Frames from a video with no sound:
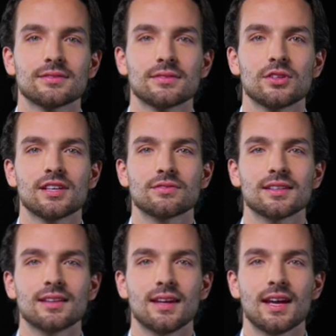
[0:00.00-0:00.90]
Good
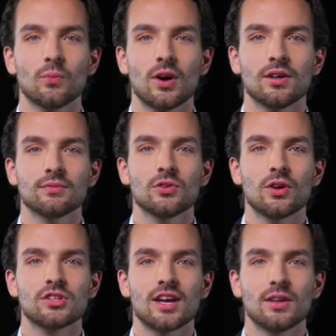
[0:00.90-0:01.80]
evening, and welcome to
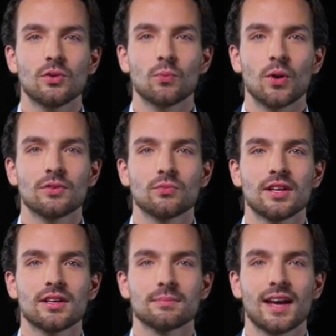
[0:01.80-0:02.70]
our channel, What
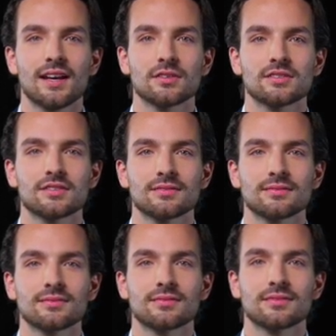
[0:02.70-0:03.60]
Really Matters.
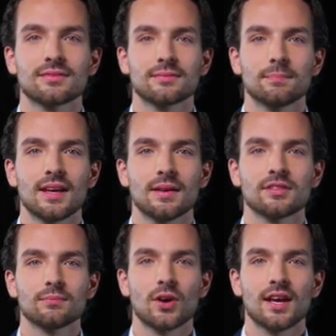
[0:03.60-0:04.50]
My name
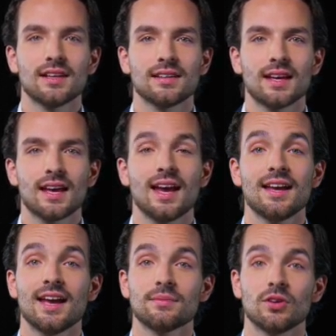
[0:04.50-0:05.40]
is Brian,
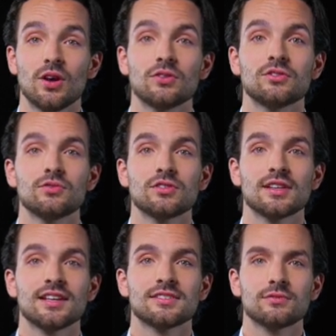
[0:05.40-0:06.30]
and I am your host for
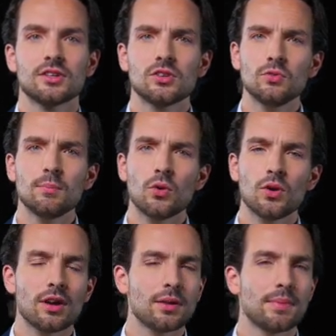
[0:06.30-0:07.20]
tonight's special
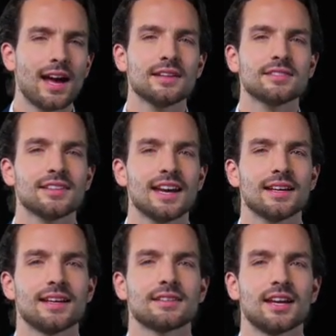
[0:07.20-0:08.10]
report on Pakistan
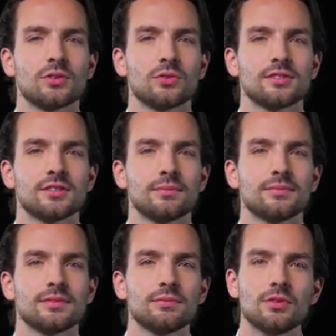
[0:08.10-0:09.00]
and terrorism.
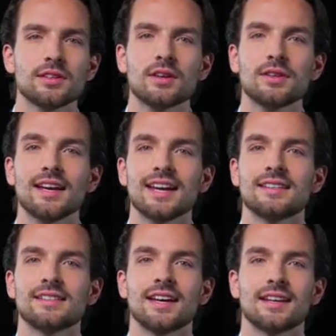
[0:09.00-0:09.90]
For nearly
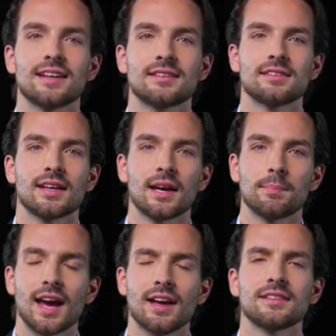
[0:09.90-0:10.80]
8 decades,
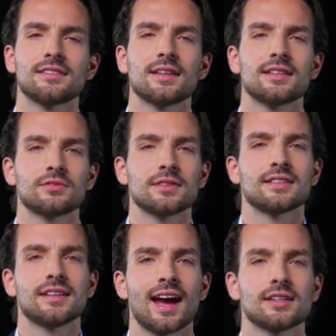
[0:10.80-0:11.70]
Pakistan has
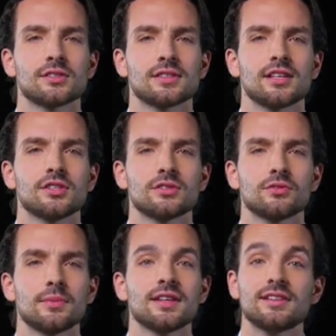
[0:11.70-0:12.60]
faced accusations
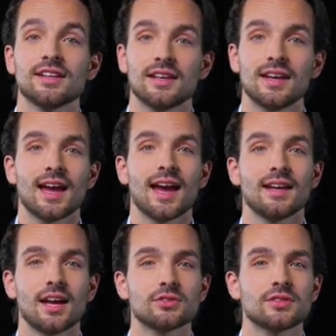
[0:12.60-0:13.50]
from India and
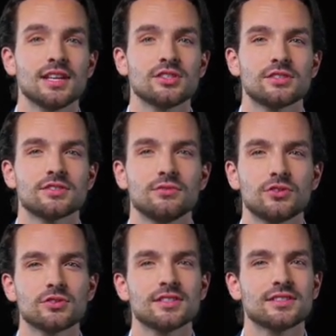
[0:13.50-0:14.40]
other nations of
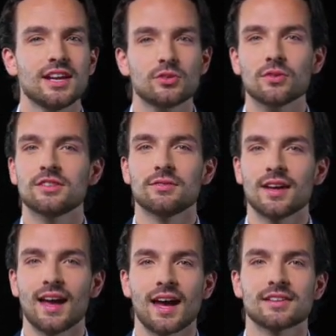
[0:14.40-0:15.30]
using terrorism
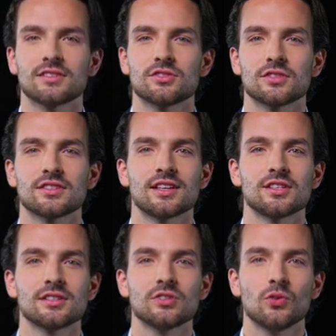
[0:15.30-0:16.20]
as a
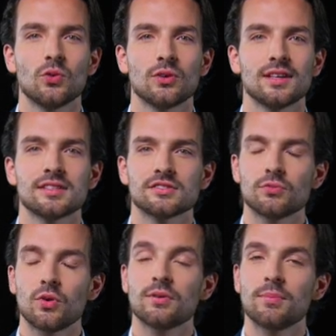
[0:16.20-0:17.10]
strategic tool in its
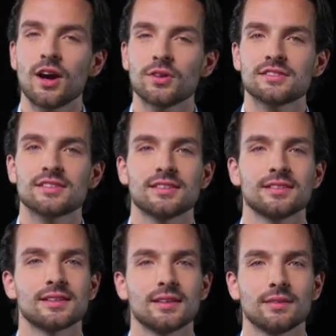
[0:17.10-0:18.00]
foreign policy,
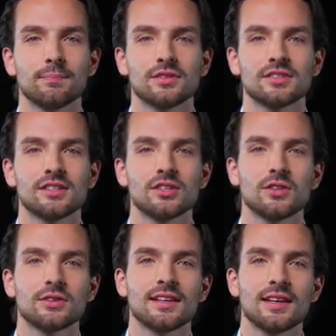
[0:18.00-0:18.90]

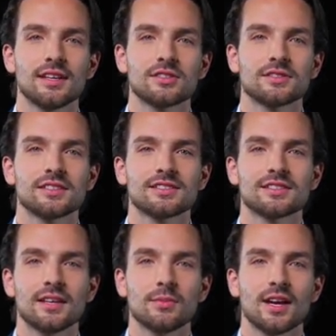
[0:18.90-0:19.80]
particularly to
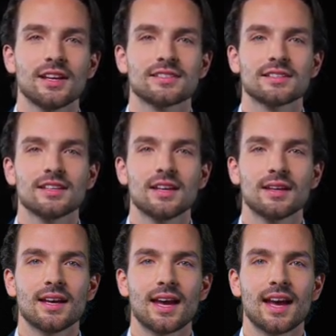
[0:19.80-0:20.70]
destabilize India
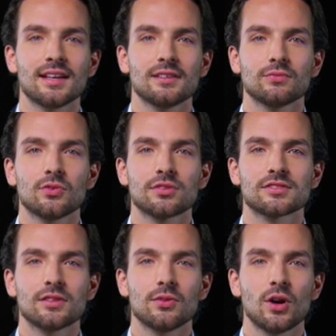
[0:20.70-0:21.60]
and influence
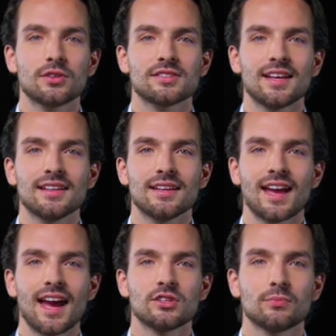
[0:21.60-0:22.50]
the long-standing
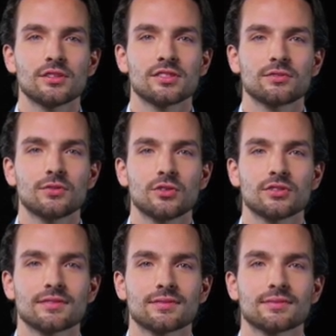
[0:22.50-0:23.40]
Kashmir
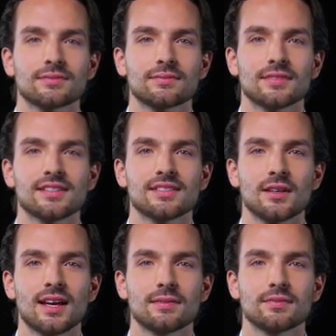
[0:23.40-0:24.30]
dispute. These
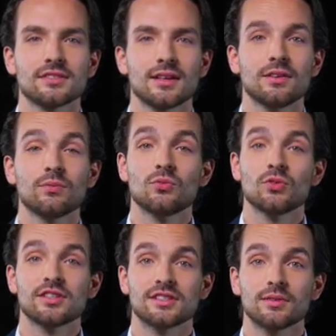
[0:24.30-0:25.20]
claims,
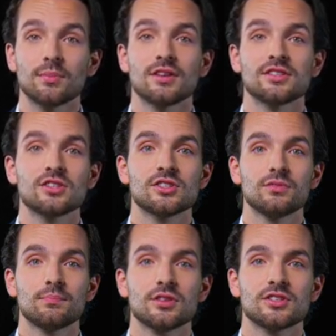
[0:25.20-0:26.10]
rooted in the partition
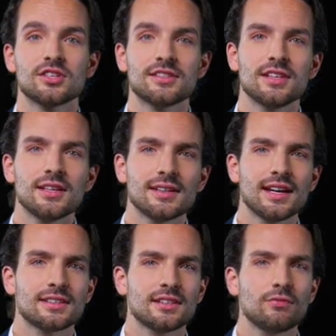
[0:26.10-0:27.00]
of British India in
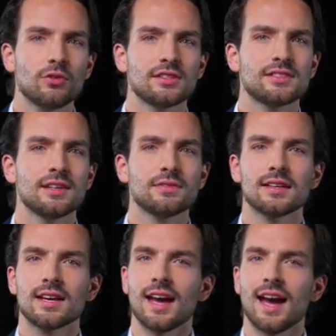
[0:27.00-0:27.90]

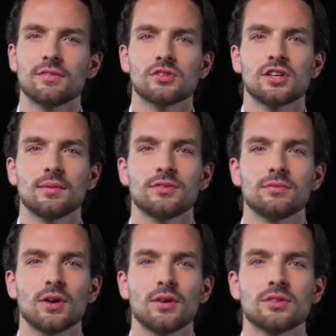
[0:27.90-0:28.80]
1947, have shaped the
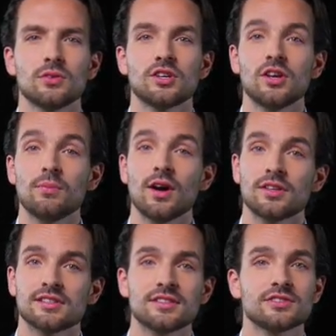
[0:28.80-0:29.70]
volatile
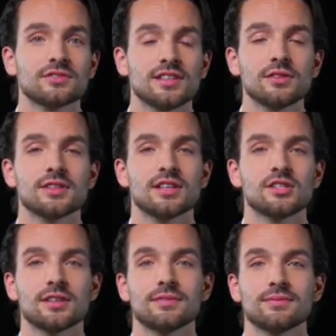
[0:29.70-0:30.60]
geopolitics of South
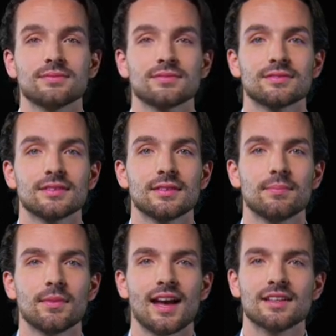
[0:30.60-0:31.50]
Asia.
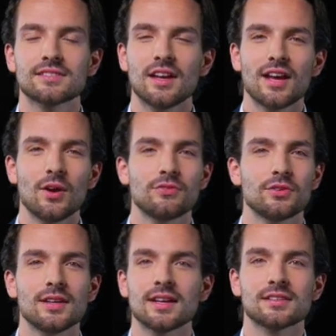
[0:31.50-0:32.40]
Pakistan,
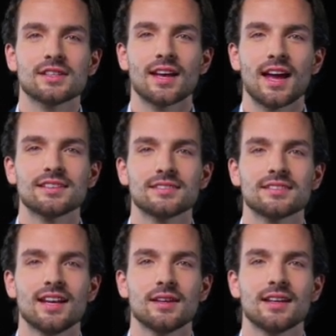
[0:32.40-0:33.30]
however, denies
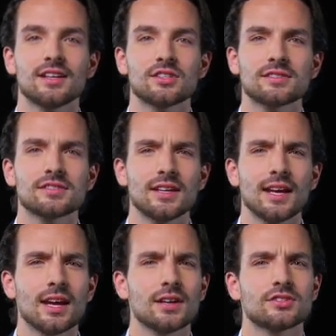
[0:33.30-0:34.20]
these allegations,
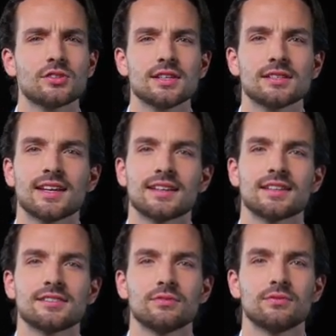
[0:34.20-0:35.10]
asserting that it
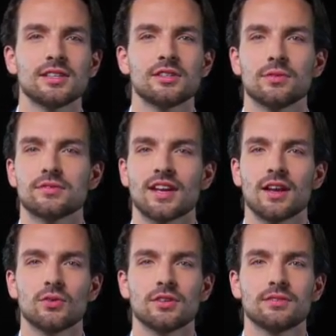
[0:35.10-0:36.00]
is a victim of
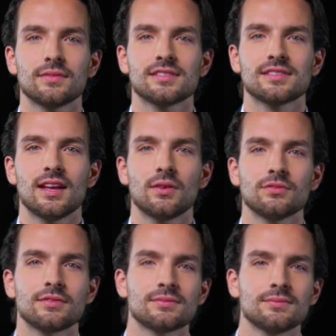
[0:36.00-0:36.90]
terrorism itself.